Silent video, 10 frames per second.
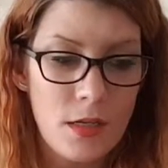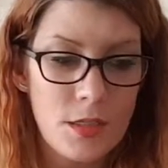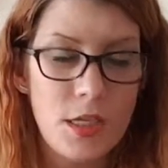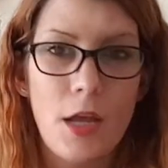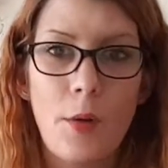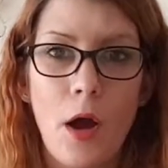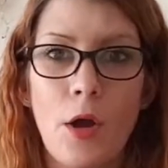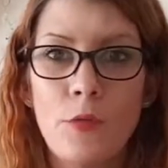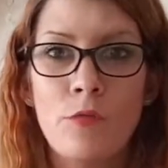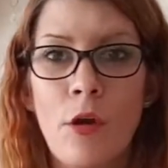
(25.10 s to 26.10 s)
So
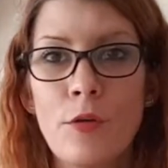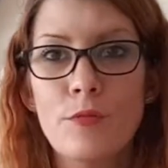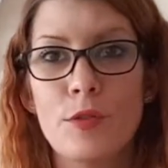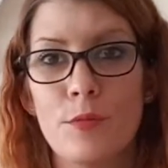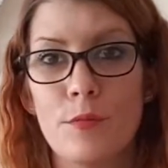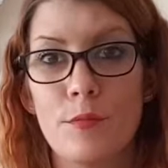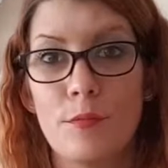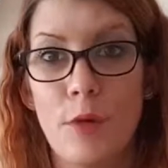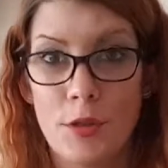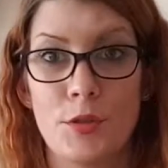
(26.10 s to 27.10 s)
I wrote
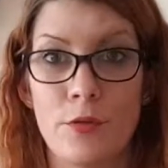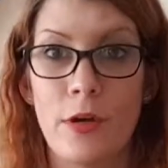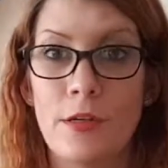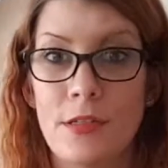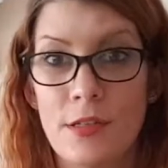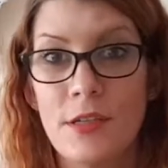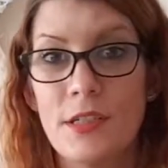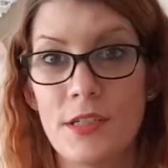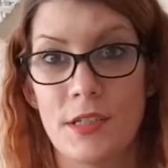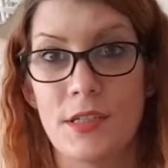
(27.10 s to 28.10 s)
my story. I
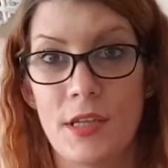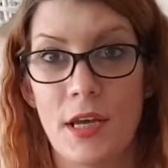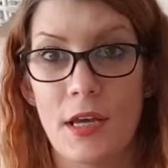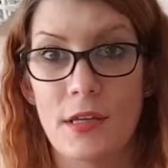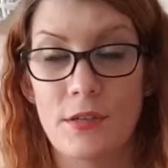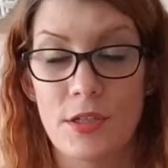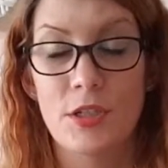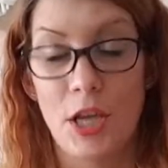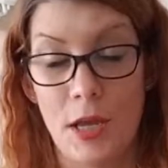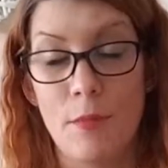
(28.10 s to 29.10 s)
decided to
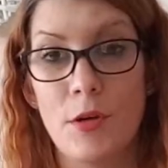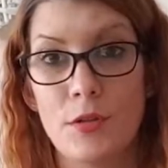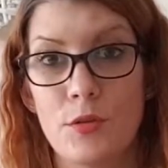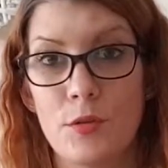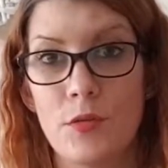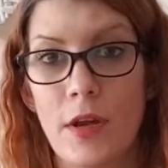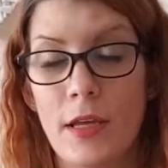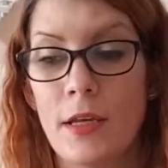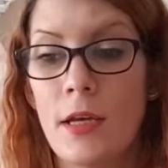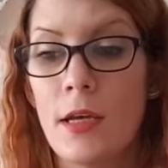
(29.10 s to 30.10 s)
share my
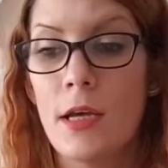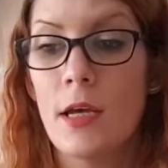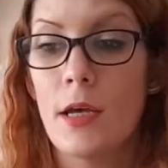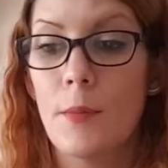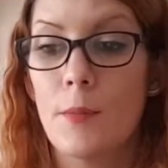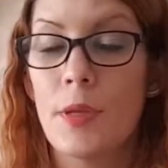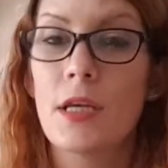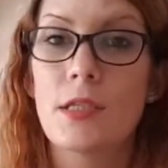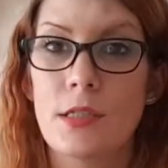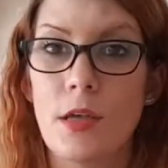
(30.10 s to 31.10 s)
story
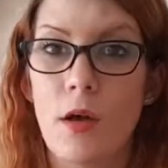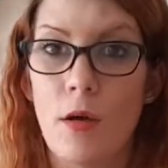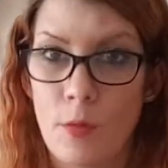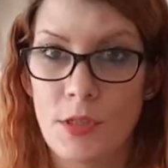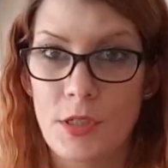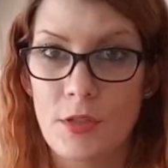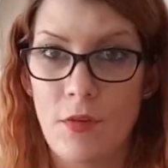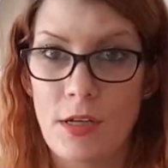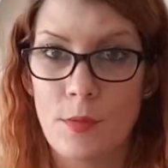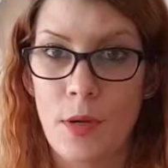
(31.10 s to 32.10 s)
because I wanted to
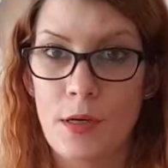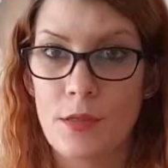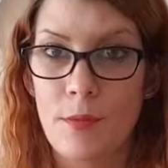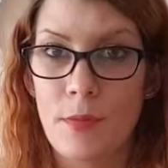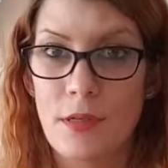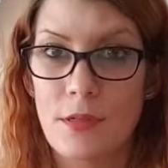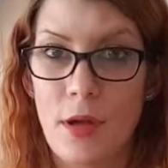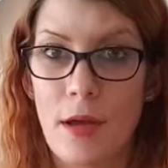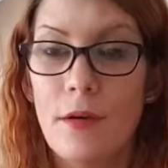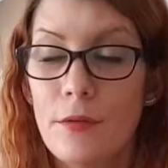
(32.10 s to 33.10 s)
raise awareness on mental
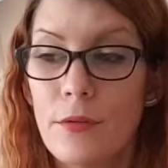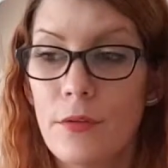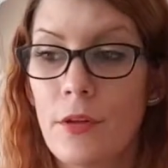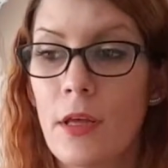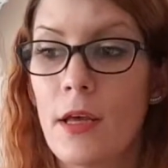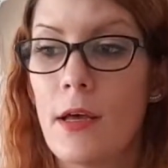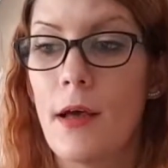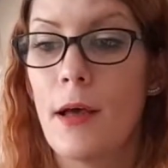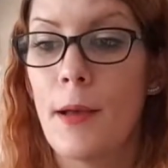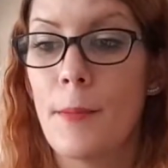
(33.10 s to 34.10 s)

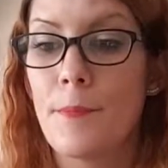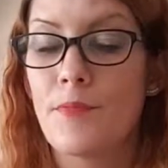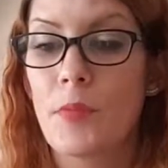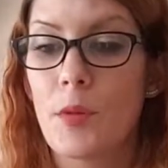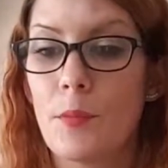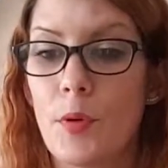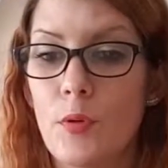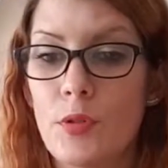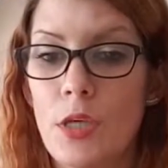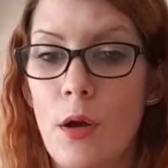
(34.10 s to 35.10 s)
health, but
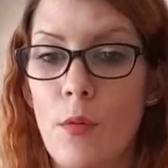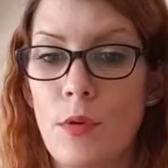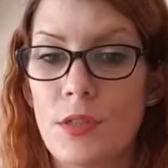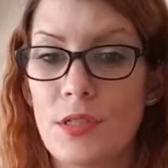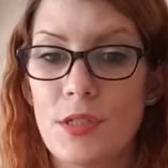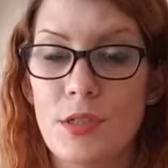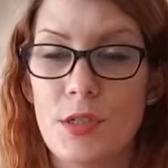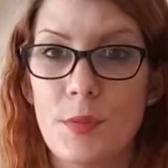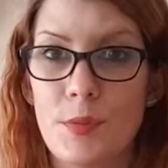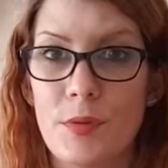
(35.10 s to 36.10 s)
also I wanted
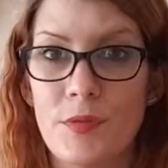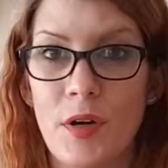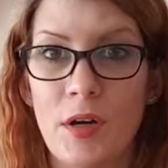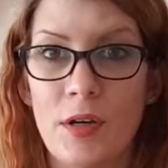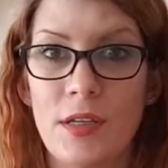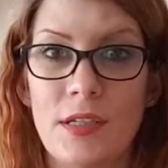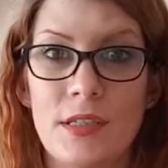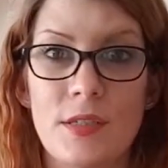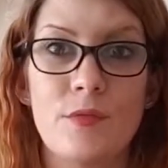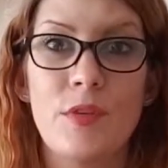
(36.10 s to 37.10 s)
to provide
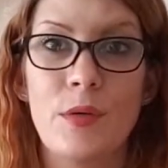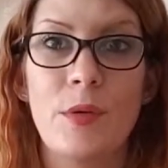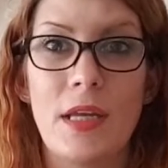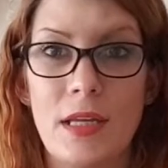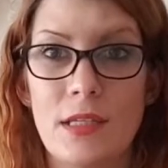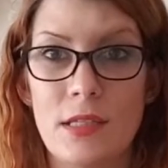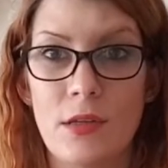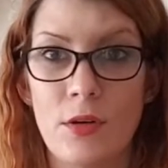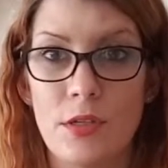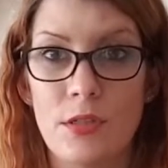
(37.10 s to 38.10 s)
real
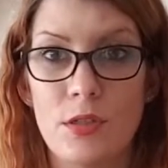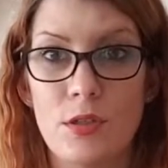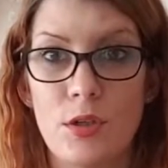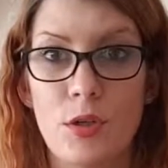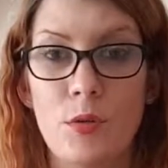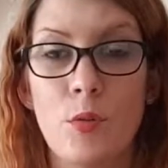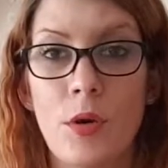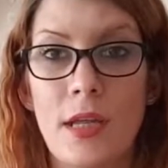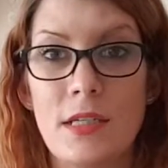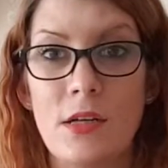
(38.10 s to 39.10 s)
insight to
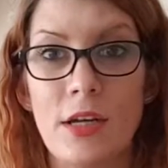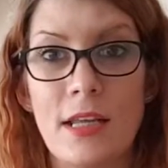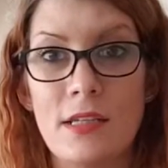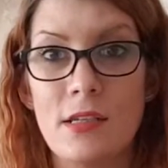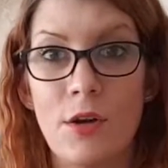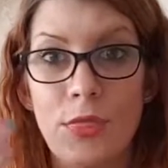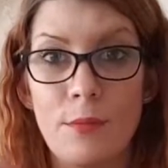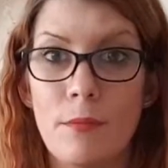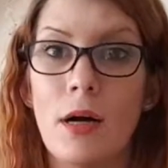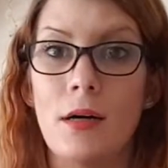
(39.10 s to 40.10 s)
what it is like inside the
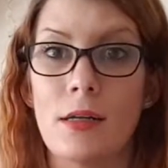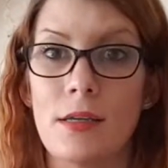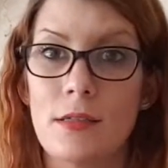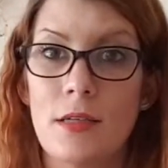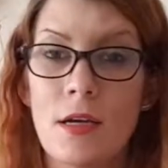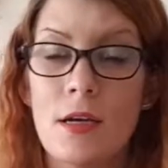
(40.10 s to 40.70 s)
mind